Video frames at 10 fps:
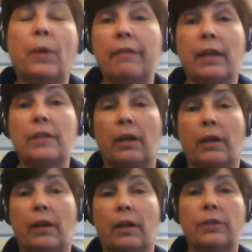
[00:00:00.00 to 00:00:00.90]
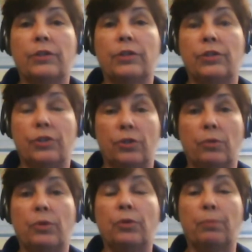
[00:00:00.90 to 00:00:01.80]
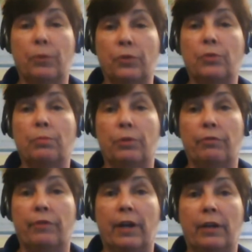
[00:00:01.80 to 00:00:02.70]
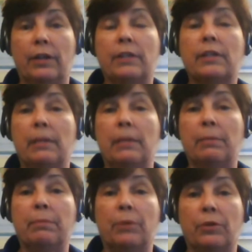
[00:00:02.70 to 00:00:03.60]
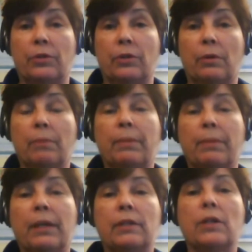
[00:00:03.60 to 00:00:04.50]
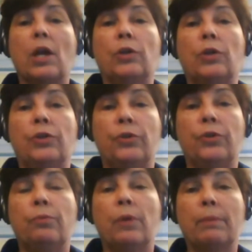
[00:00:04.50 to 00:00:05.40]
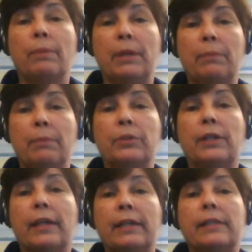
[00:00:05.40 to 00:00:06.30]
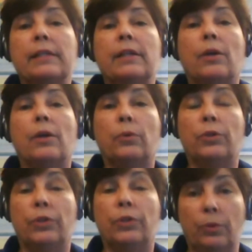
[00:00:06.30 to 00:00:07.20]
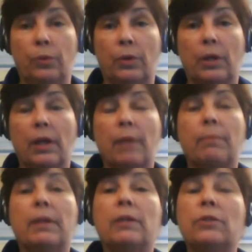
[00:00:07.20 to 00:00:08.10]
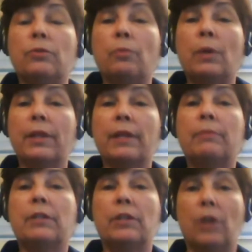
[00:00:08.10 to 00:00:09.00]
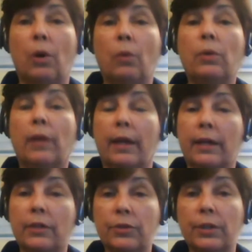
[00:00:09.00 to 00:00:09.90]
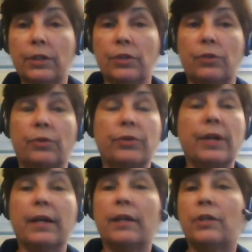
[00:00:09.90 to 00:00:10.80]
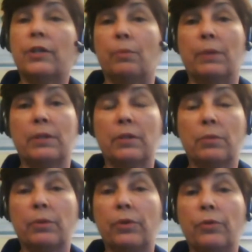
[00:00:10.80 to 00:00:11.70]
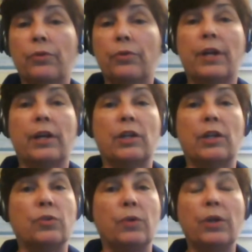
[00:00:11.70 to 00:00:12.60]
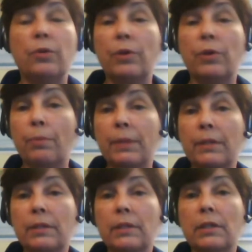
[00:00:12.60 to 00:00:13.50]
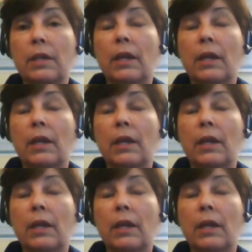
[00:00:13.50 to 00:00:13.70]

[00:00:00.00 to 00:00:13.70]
I think is to do with your personal profile is to keep it personal, because you want people to get to know you, because you want them to know, like, and trust you. They're not going to do business with you. They're not going to join you in your business